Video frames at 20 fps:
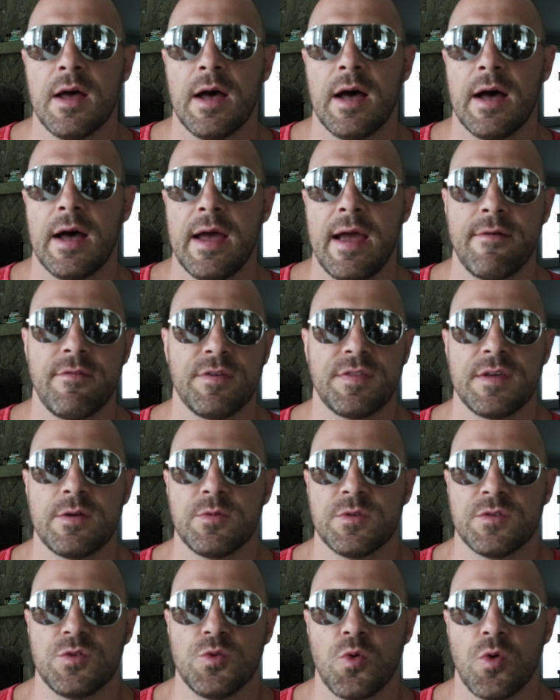everything
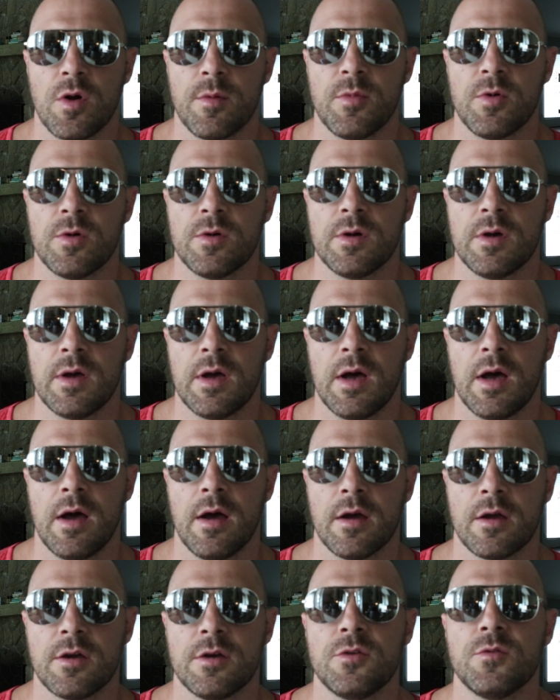was normal.
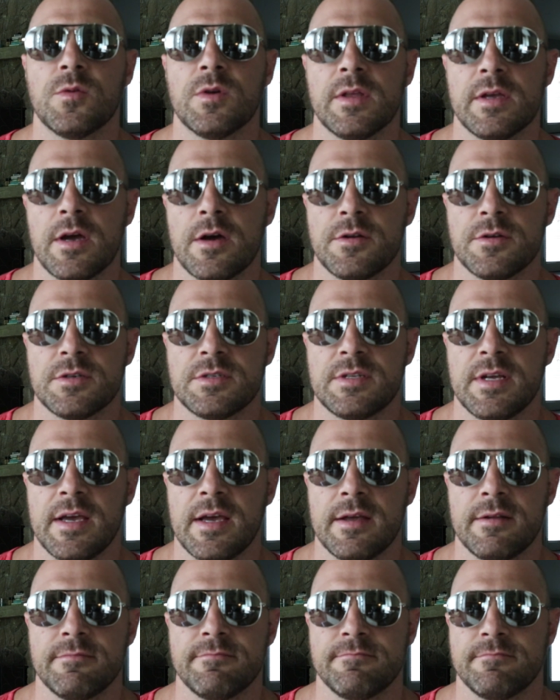Couldn't really
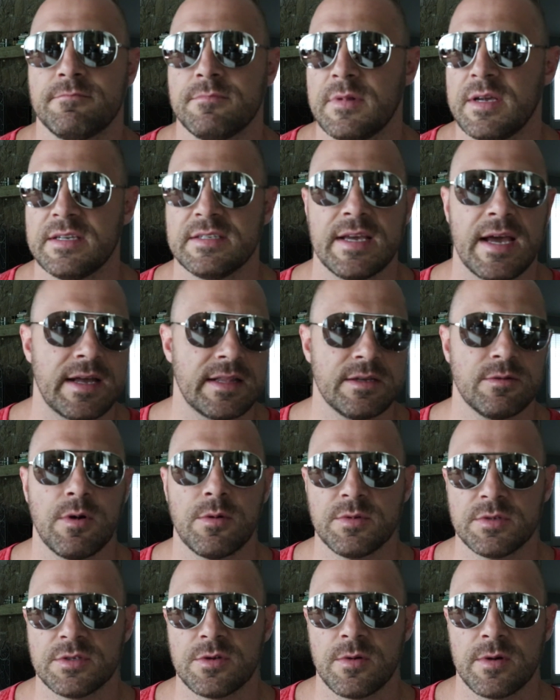understand exactly
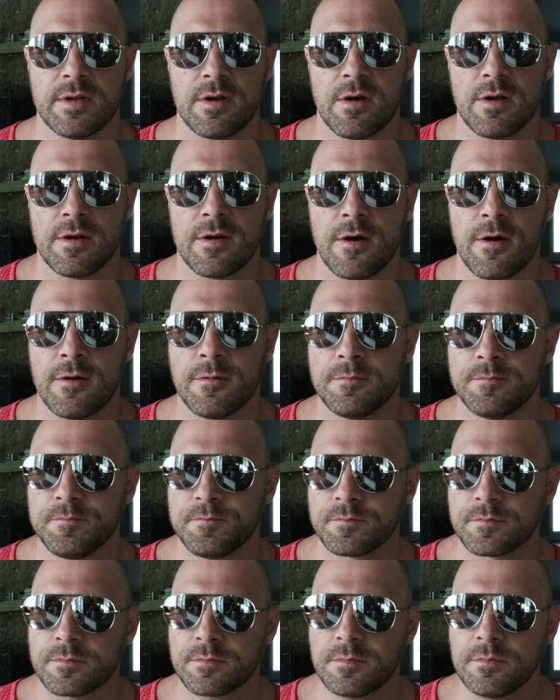what was going on at all.
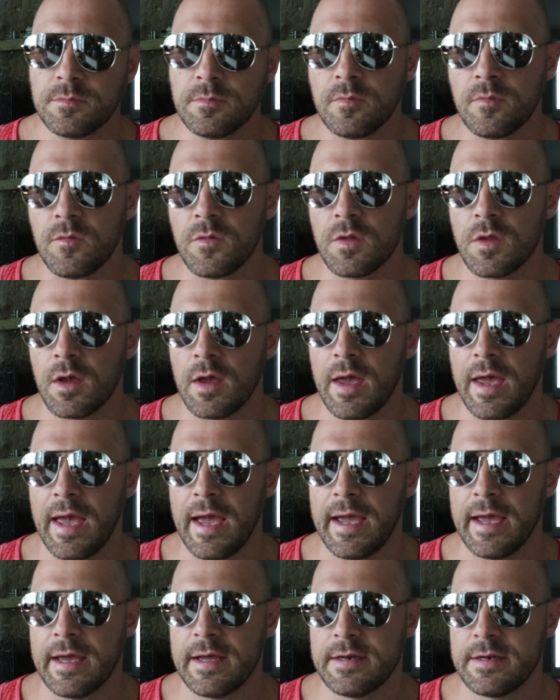
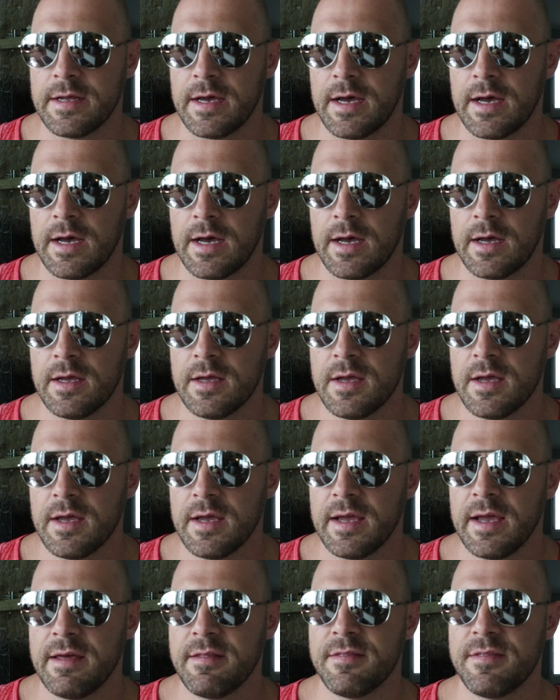And
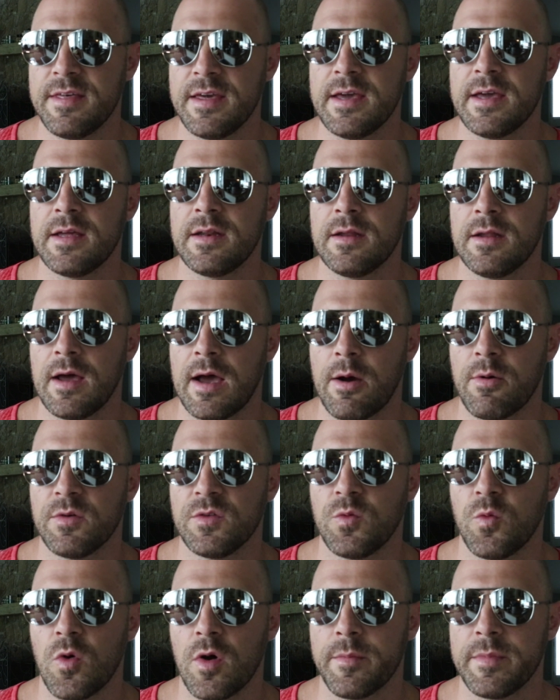then I
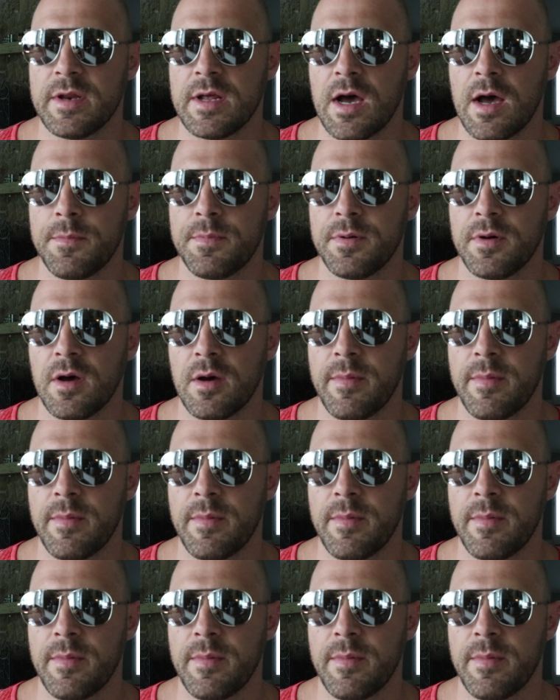was warming up